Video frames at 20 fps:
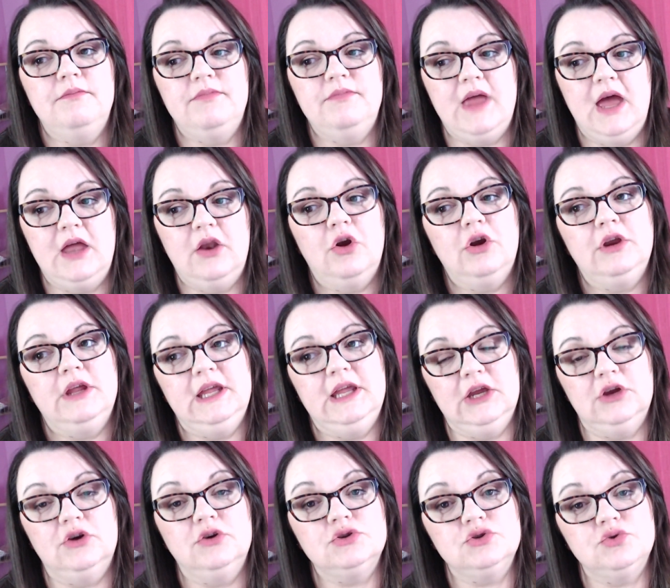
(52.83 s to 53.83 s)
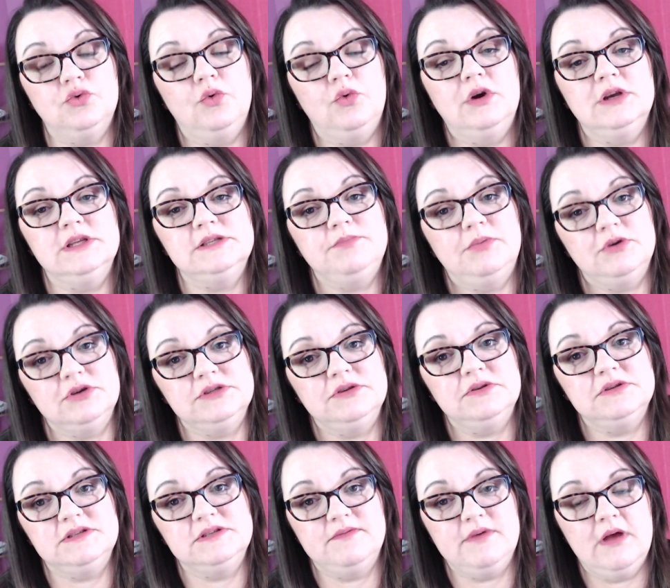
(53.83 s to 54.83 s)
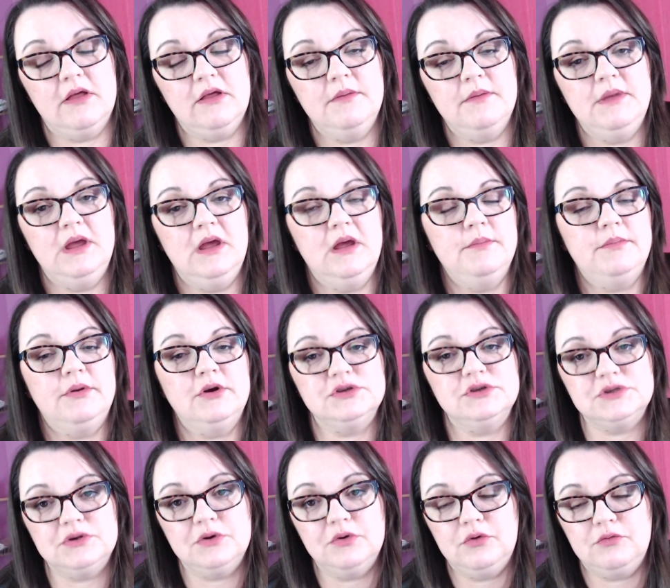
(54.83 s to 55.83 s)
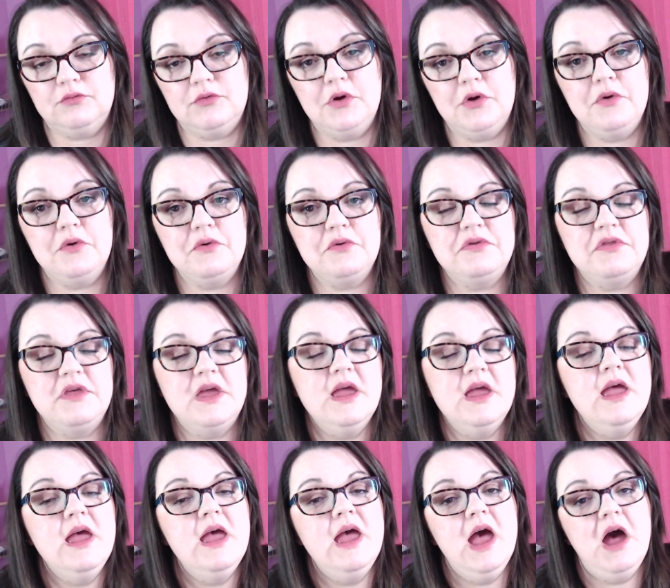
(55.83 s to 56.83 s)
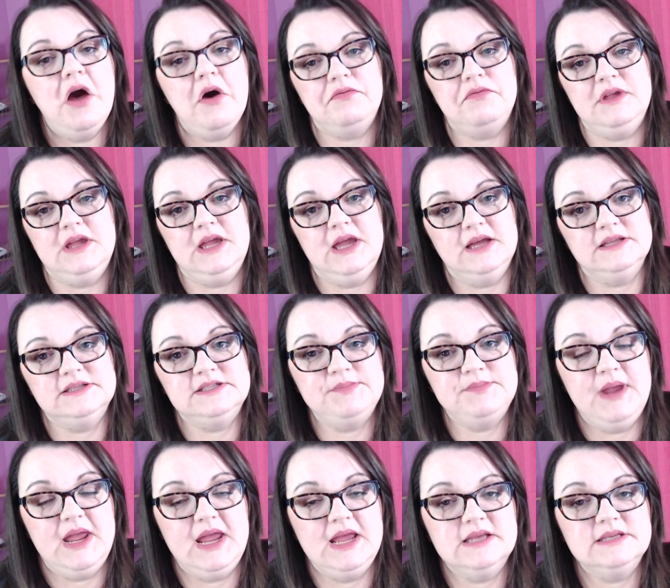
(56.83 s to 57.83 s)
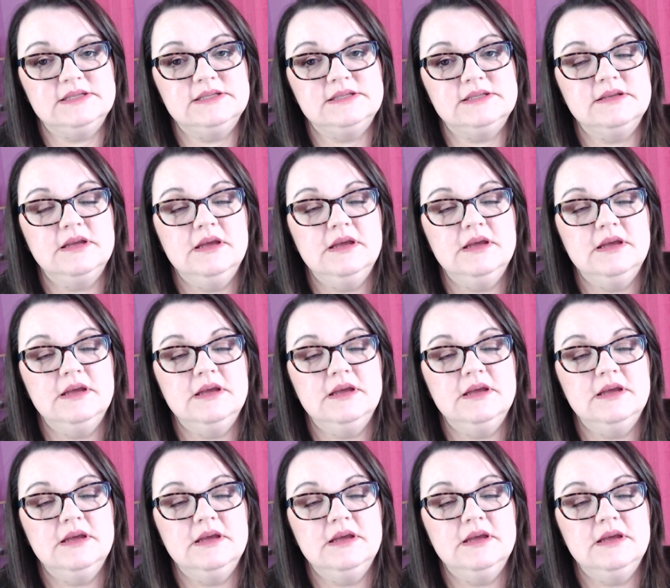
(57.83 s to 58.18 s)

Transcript: that are geared towards personal development, personal growth, healthy headspace,